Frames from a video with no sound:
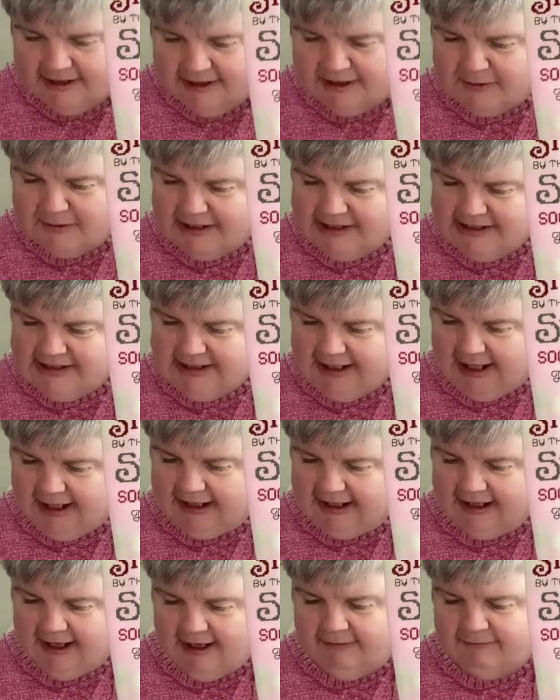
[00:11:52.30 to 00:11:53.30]

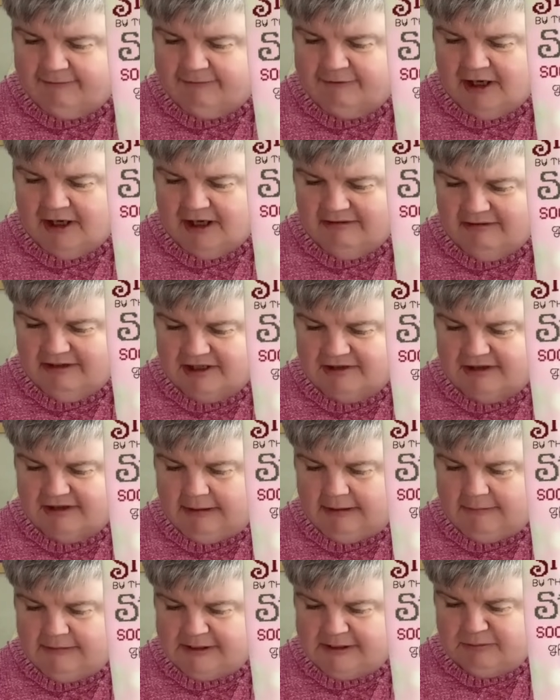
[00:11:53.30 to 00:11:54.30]
28 count Fairy
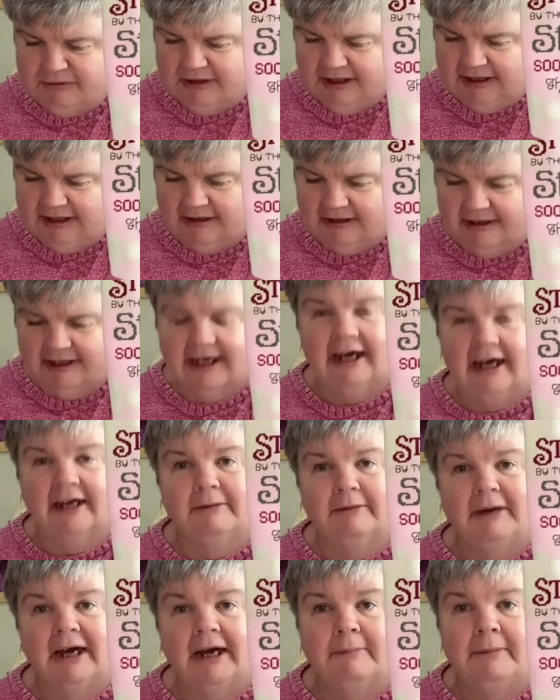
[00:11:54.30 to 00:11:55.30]
Dreams Brittany
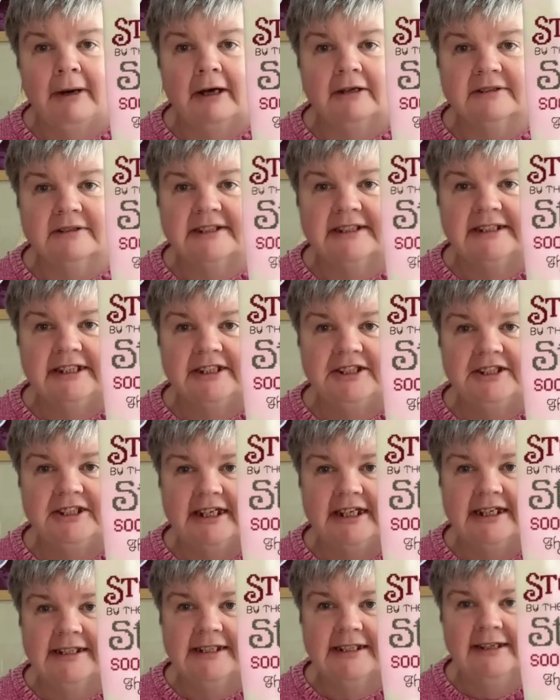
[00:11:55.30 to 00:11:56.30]
Regana by Pole
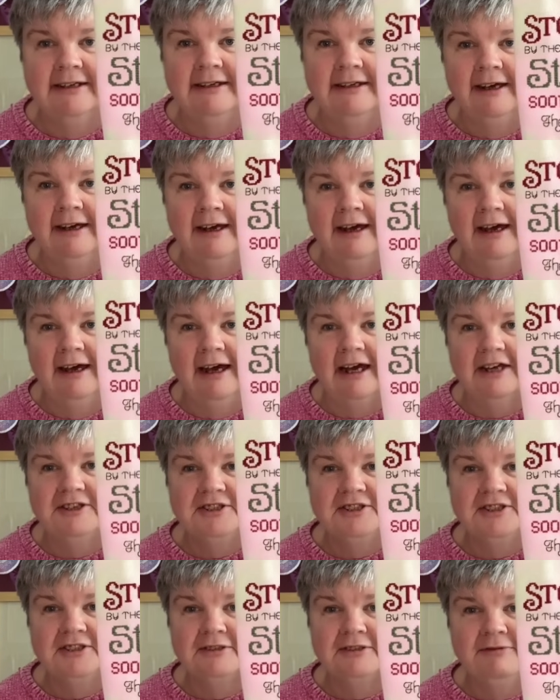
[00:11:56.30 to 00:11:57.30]
Stitches. I
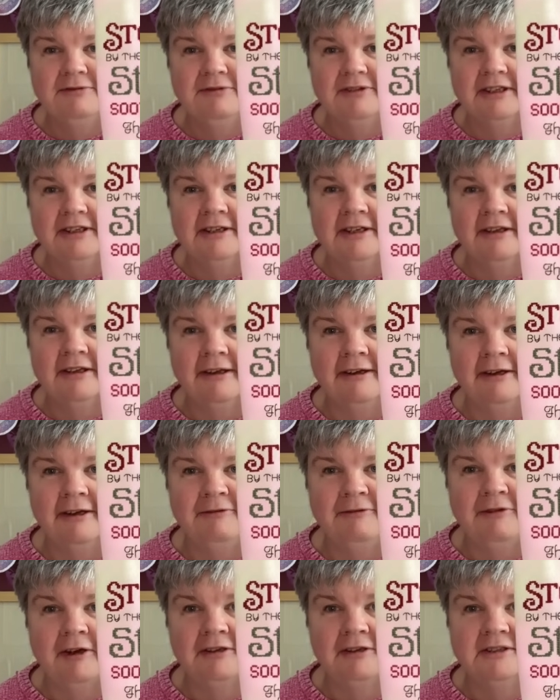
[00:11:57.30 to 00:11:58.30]
just love the
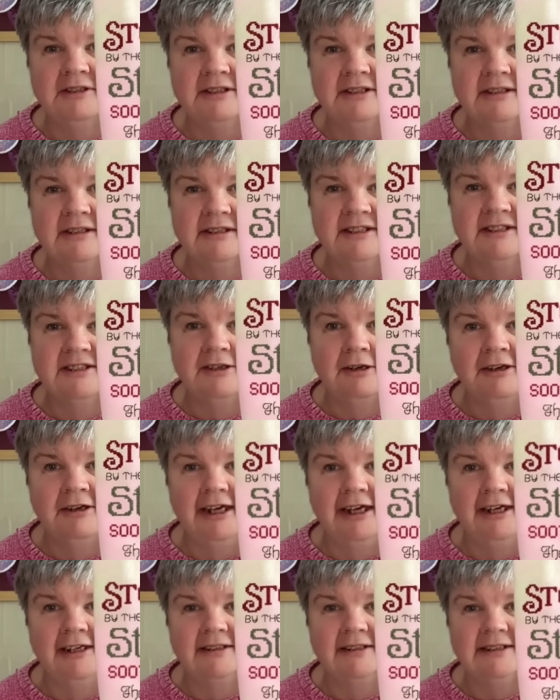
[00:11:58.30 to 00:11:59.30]
font that
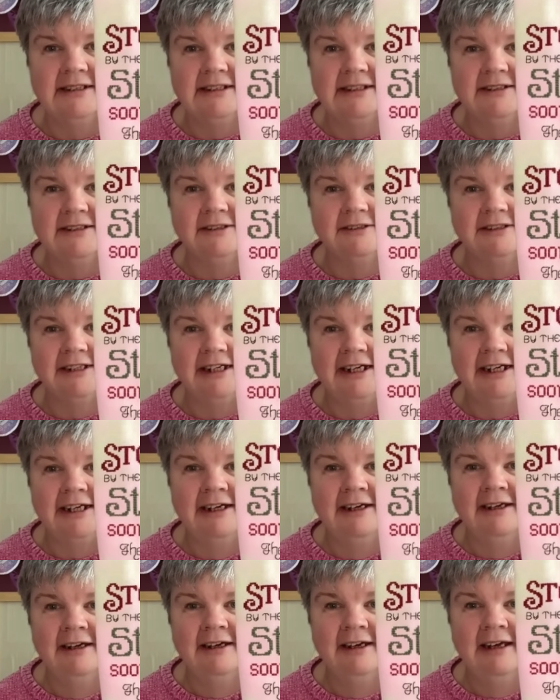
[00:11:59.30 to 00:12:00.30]
Stockings is done in.
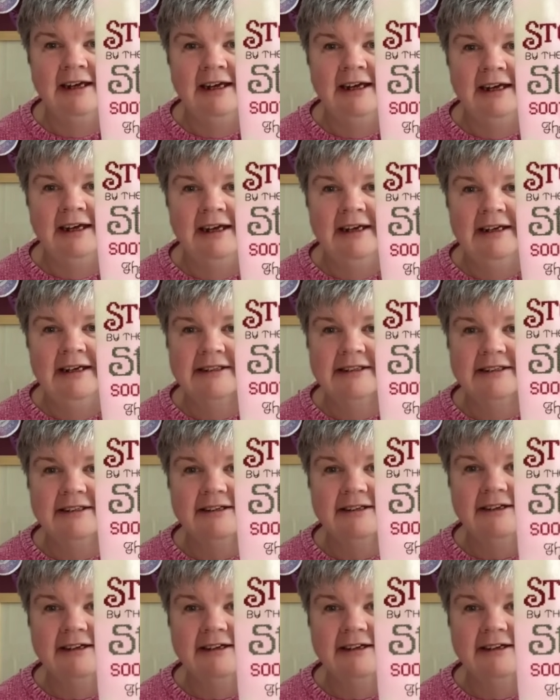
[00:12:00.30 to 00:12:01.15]
So